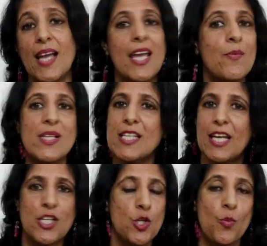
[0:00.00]

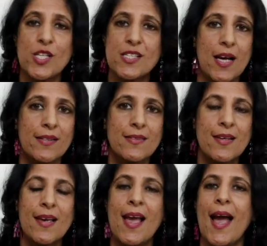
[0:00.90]
Investigation was done
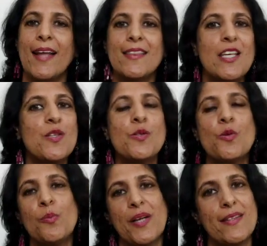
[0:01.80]
and these
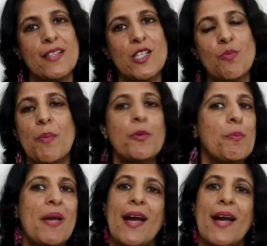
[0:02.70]
two brothers were put